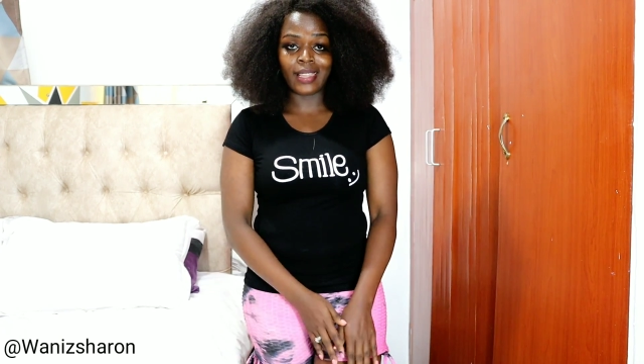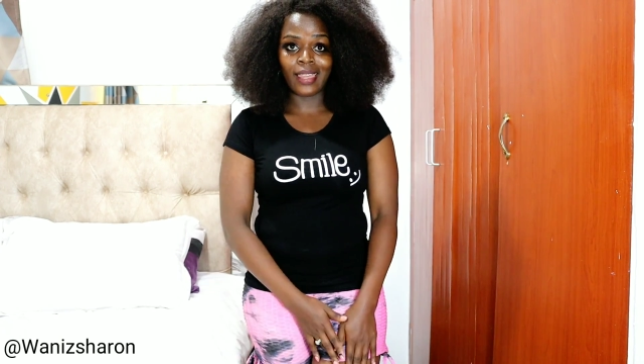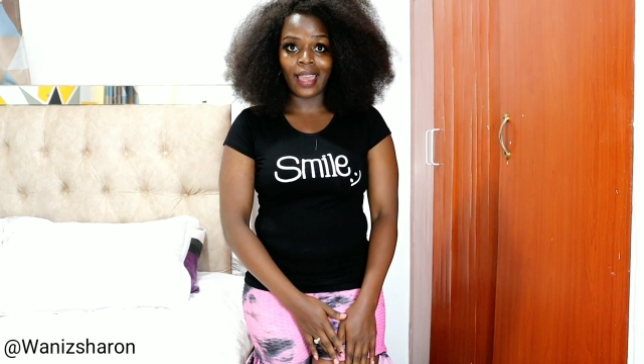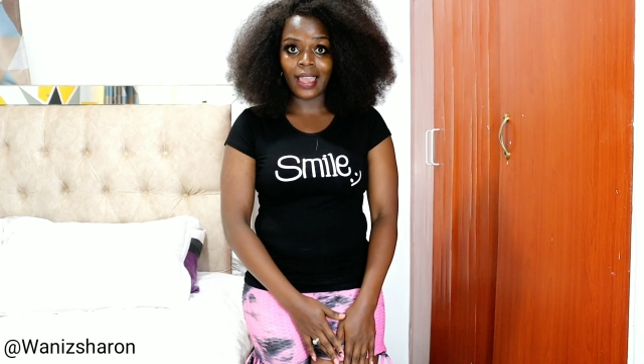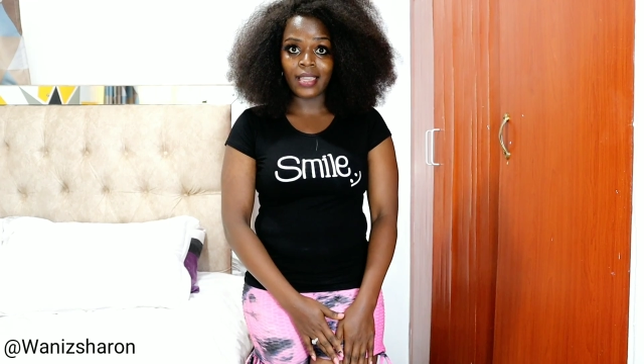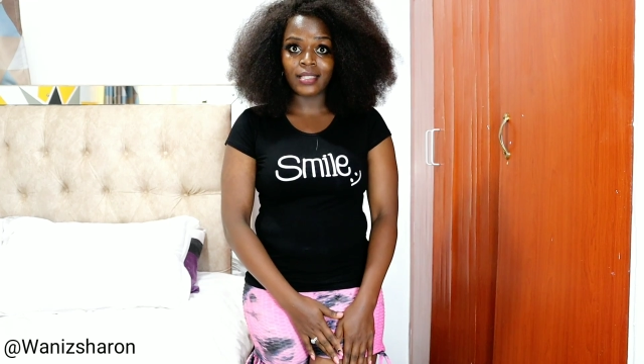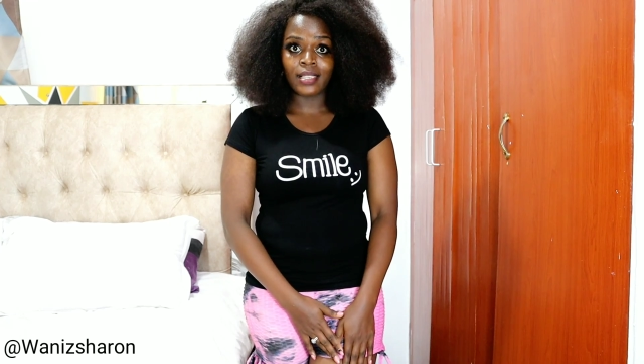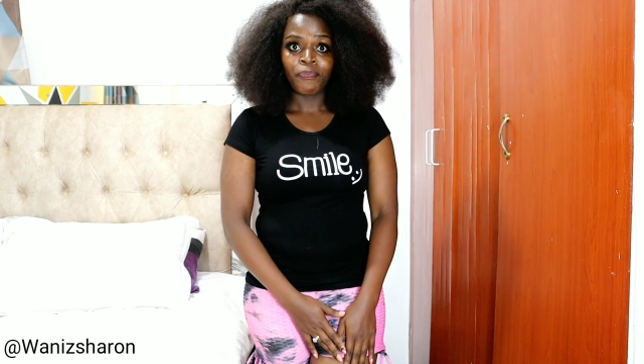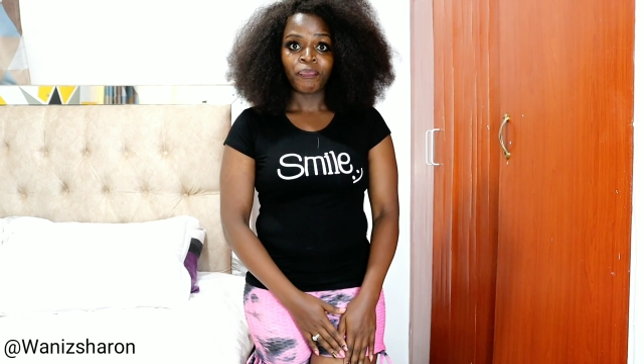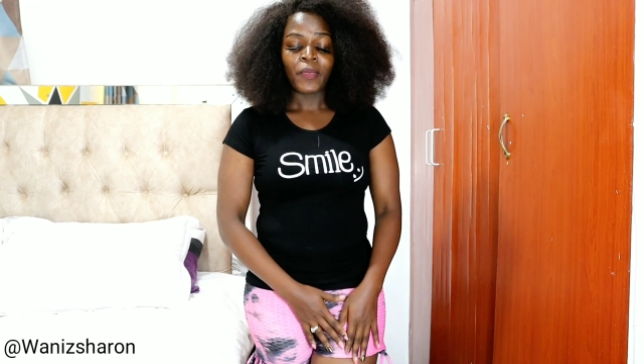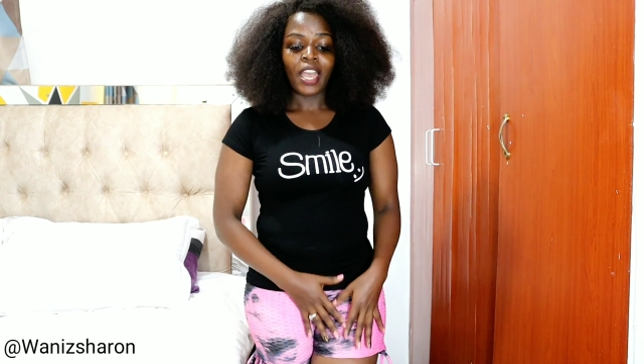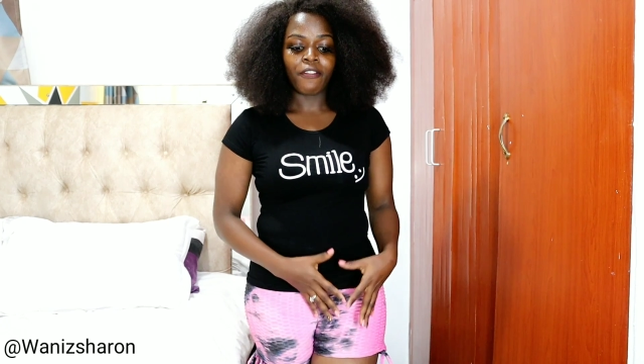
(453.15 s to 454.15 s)
thighs.
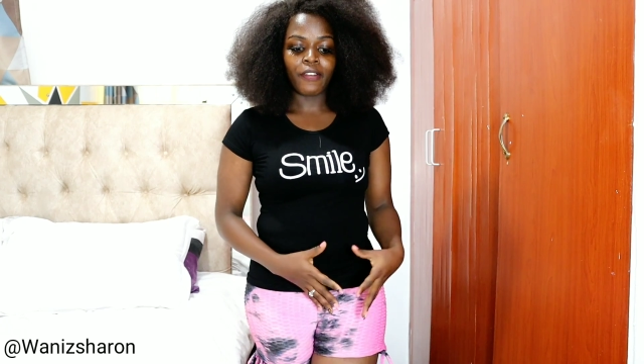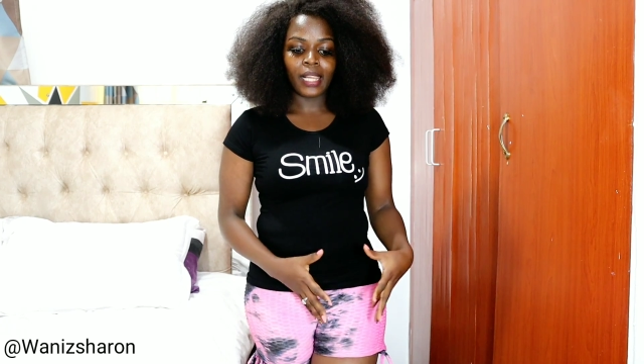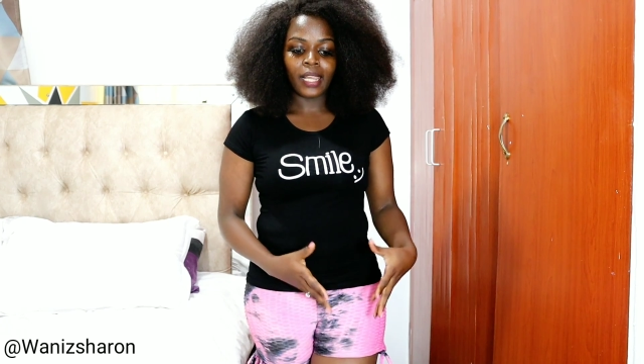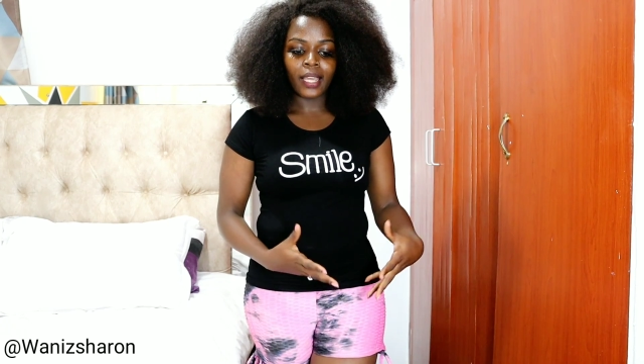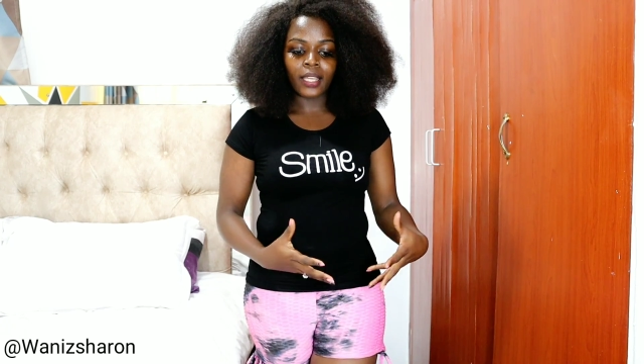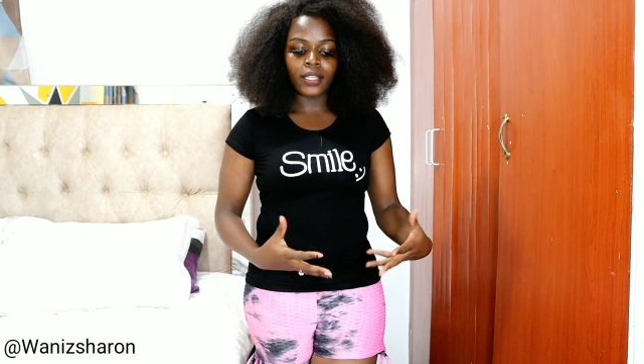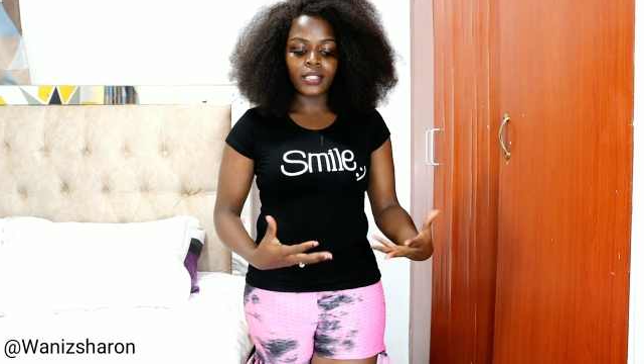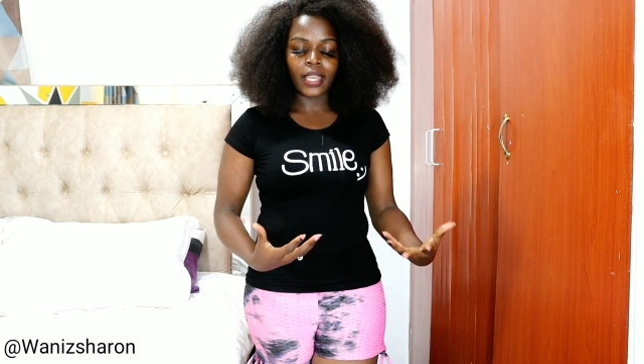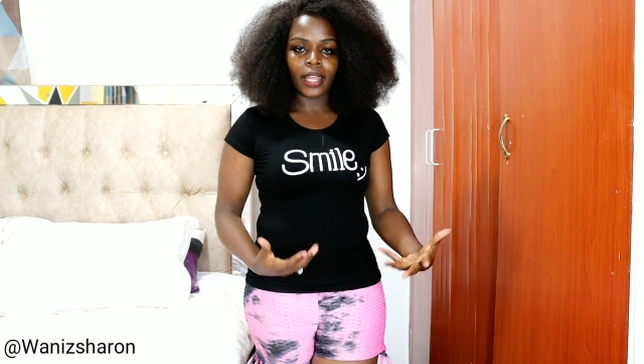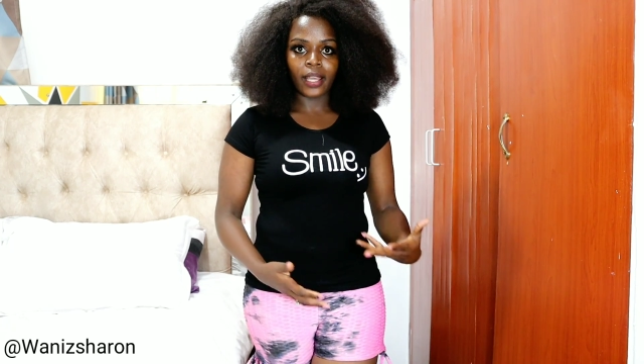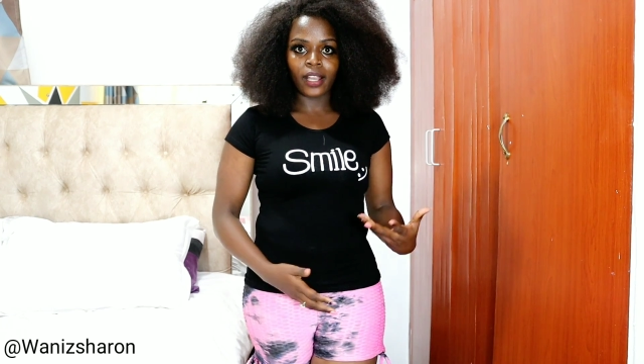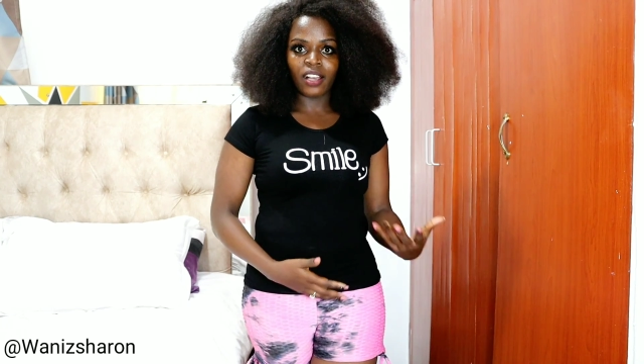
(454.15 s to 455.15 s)
I felt like it
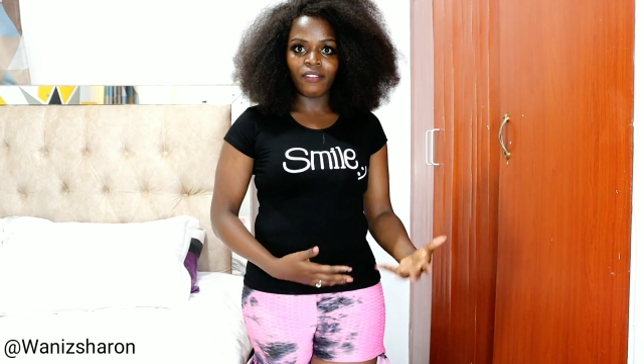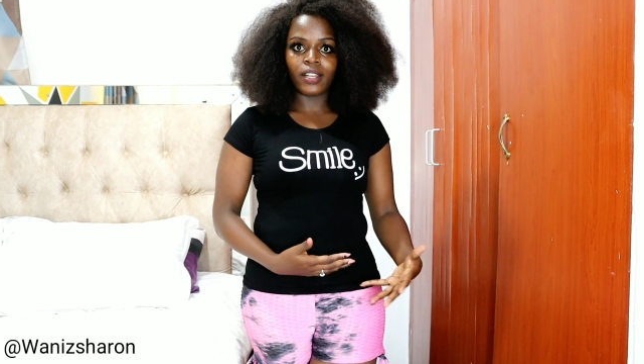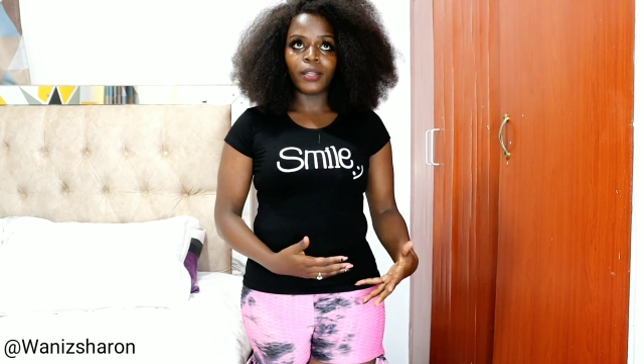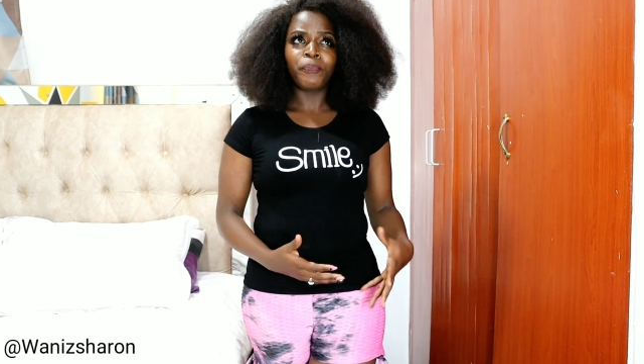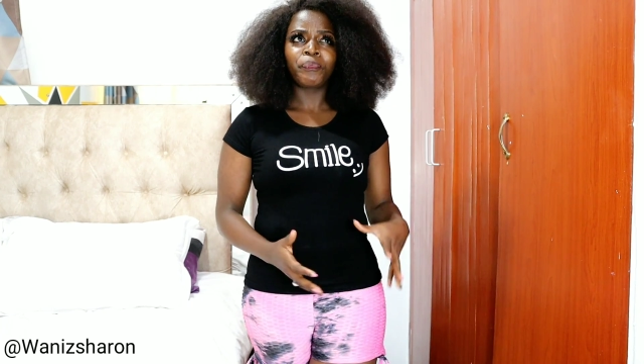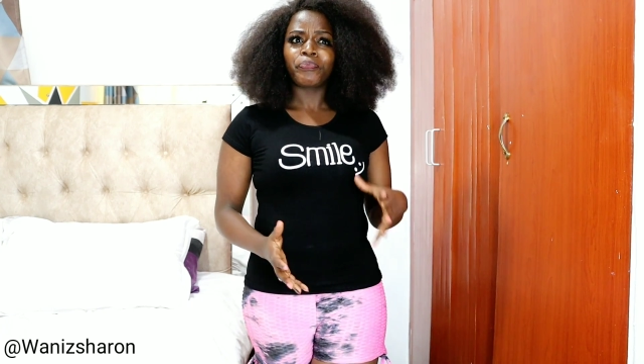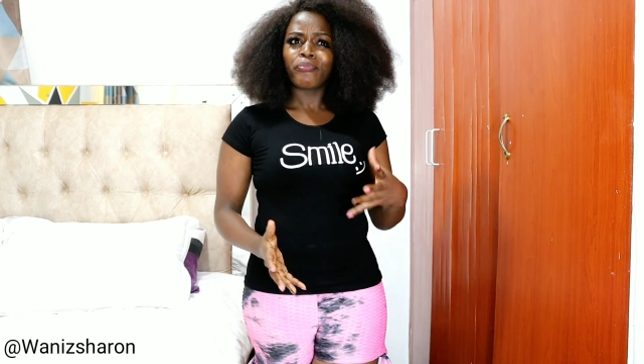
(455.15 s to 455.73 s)
kind of covered,